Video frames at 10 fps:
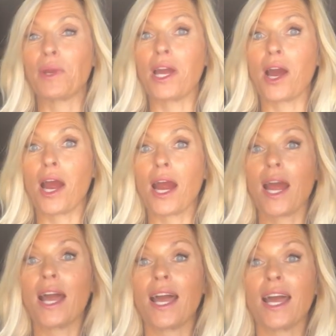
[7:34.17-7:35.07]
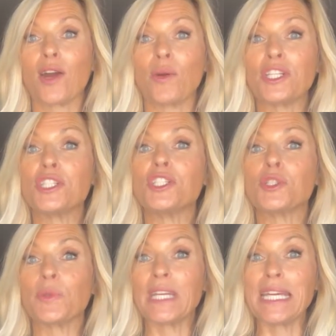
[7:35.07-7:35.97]
We are going to
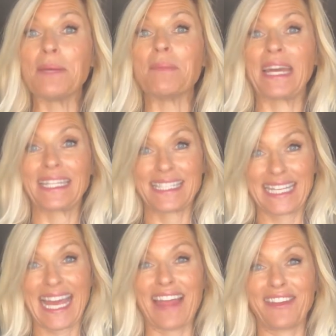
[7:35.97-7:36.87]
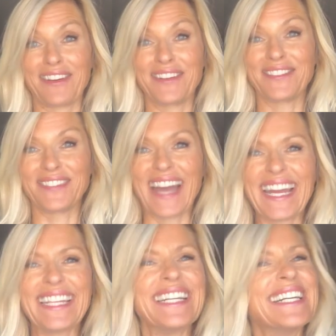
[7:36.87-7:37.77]
dream together,
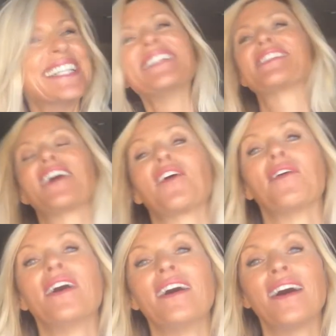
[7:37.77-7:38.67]
right? So